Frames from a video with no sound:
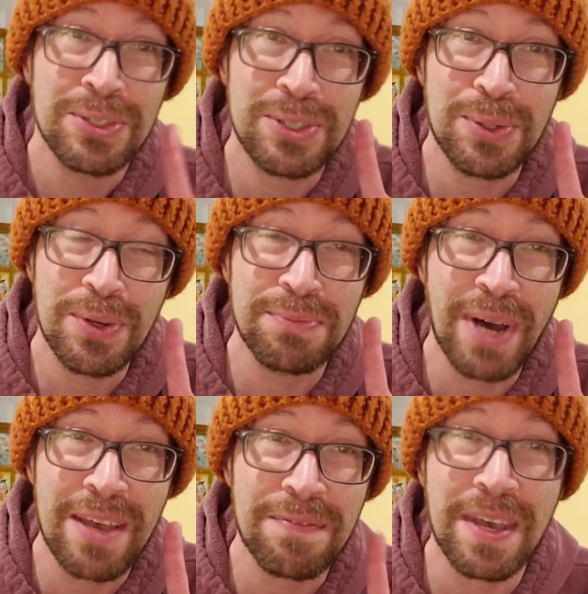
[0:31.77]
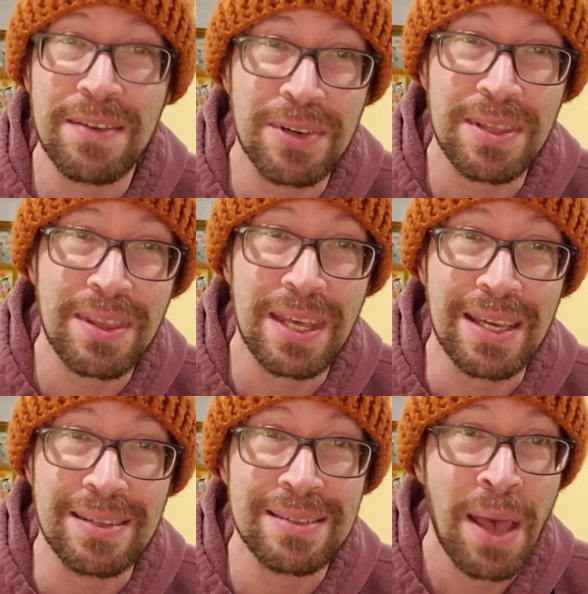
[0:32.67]
two of my favorite
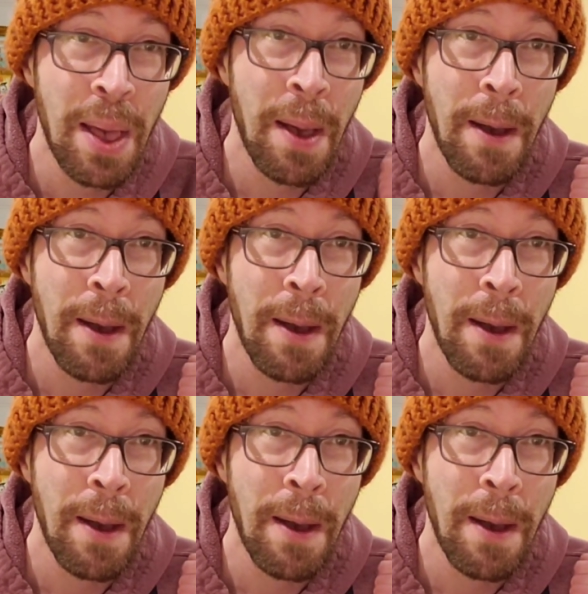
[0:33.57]
things,